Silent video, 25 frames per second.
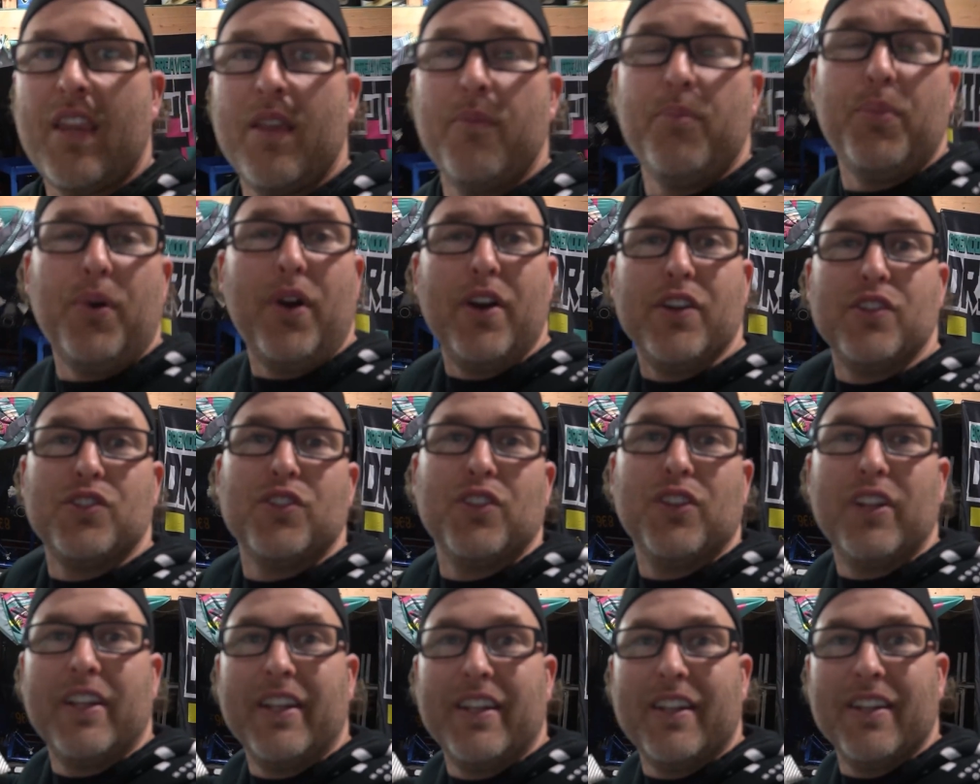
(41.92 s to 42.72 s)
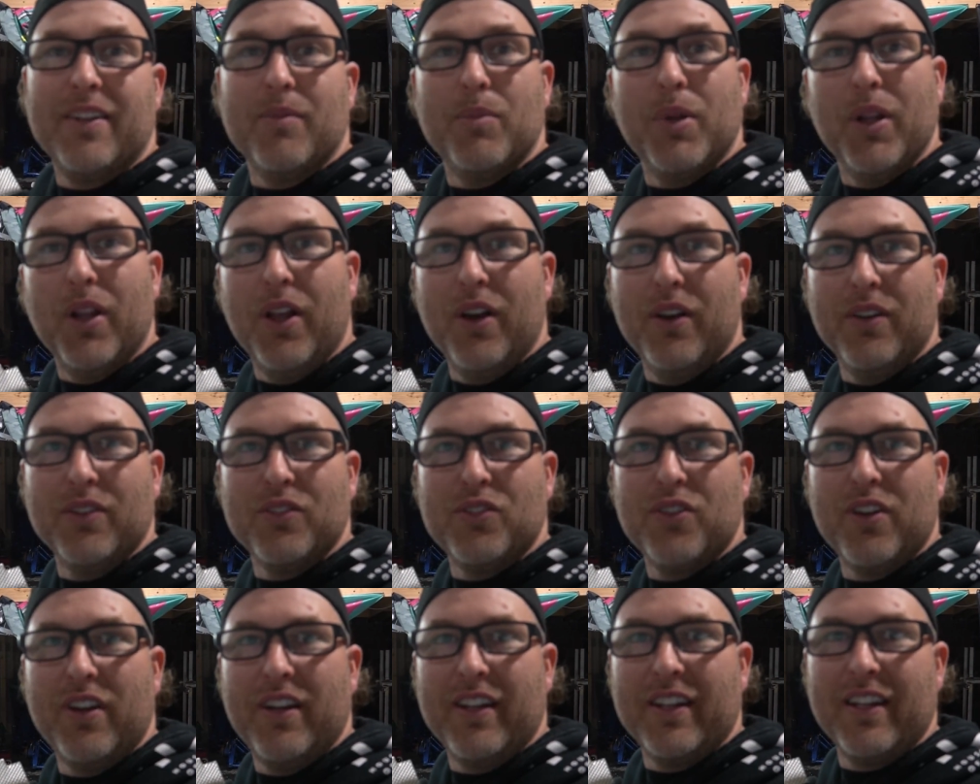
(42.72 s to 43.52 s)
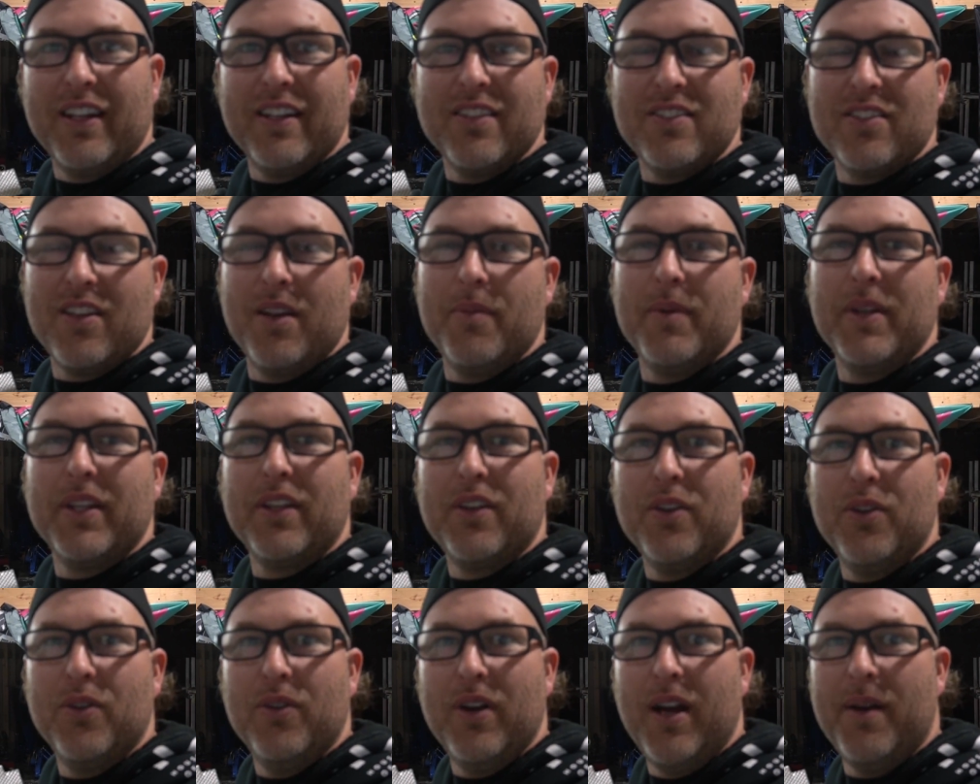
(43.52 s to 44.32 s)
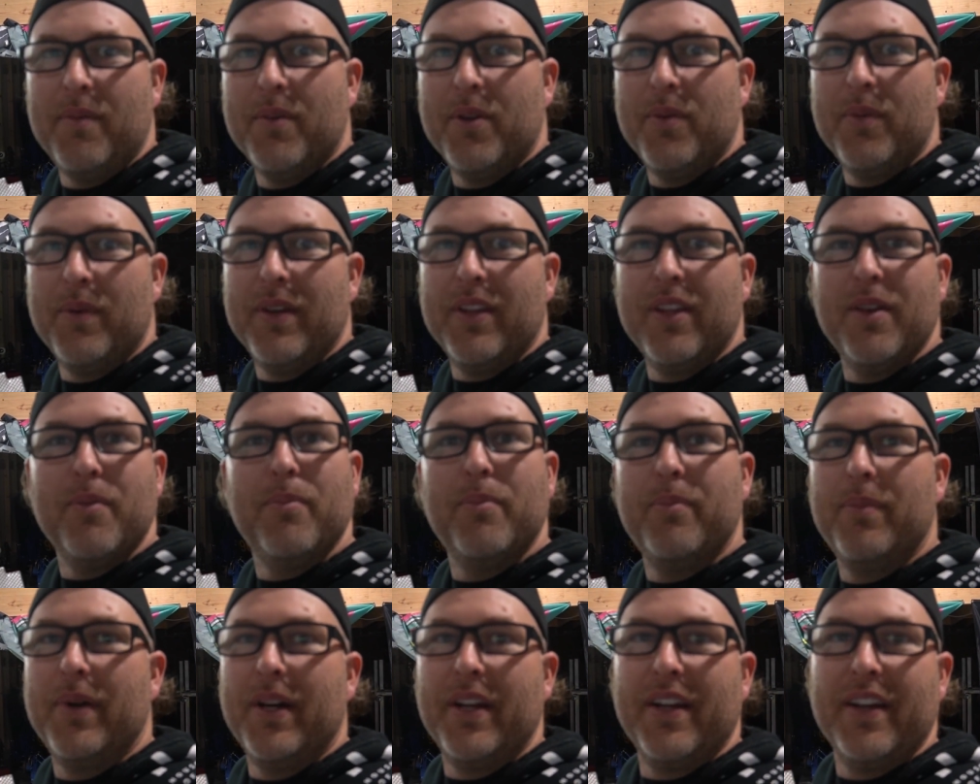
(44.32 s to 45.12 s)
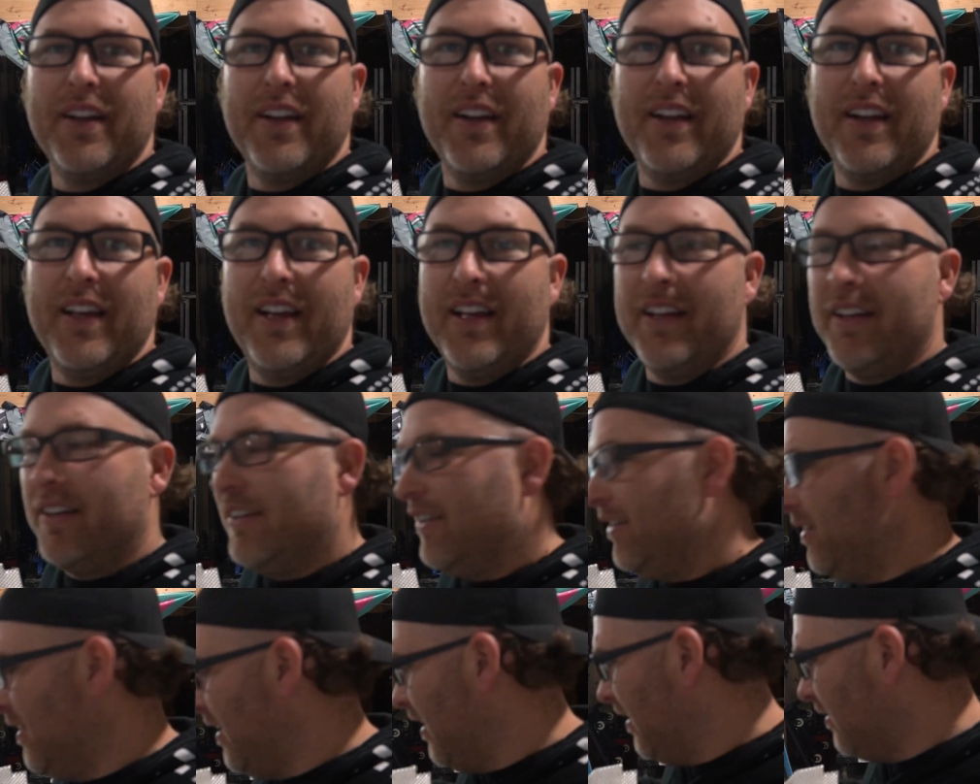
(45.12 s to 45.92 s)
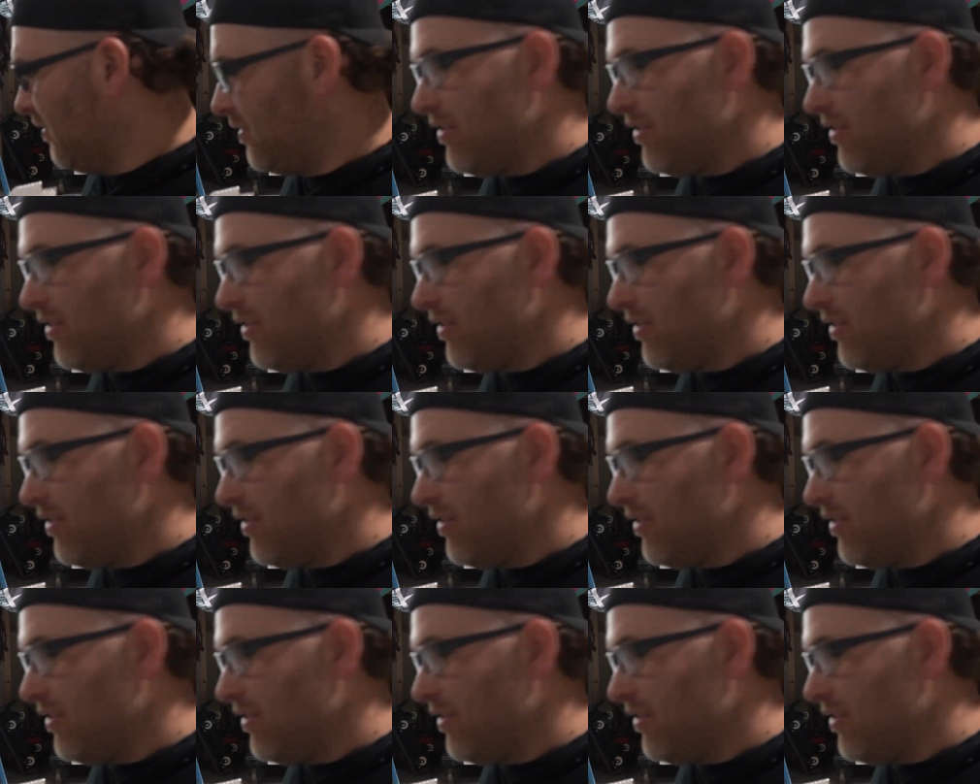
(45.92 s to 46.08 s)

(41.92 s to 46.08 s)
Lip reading: Probably should link it below and try and get something cool happening with it, but I don't know how to do that,